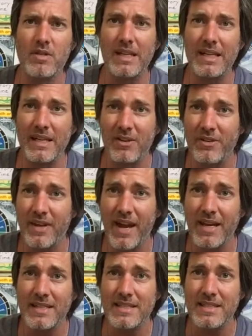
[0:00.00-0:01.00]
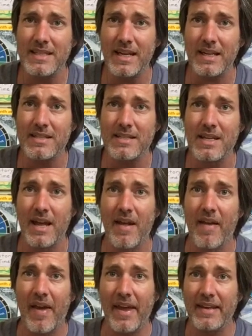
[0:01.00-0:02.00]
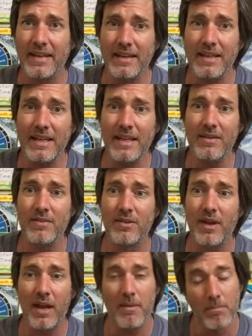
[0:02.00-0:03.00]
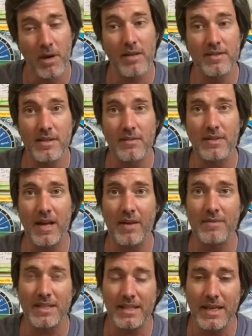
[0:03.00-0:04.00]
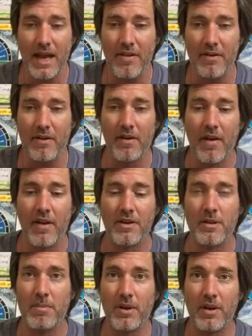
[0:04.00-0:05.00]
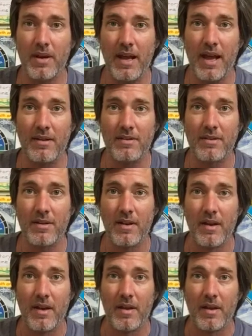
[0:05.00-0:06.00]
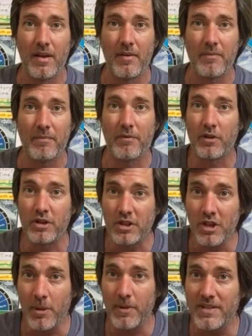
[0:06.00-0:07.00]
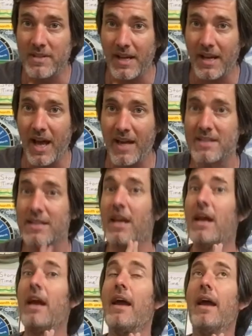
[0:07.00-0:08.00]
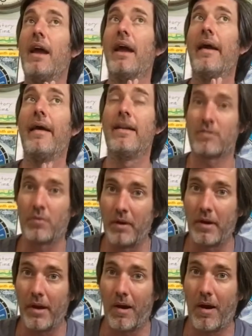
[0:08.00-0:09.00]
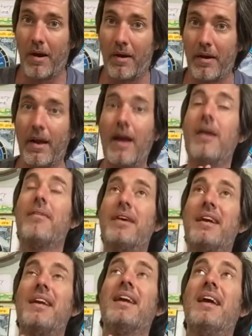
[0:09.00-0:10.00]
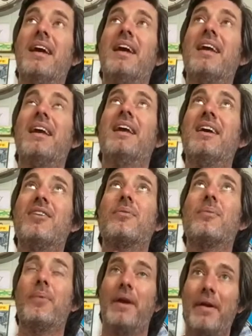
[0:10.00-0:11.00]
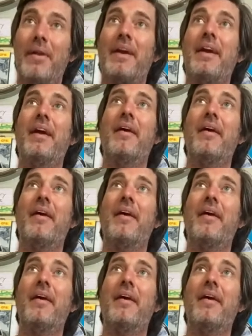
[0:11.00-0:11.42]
little tiny sticks and leaves and mud sometimes together to build a nest. For humans like us, it's really hard. I mean, it is really,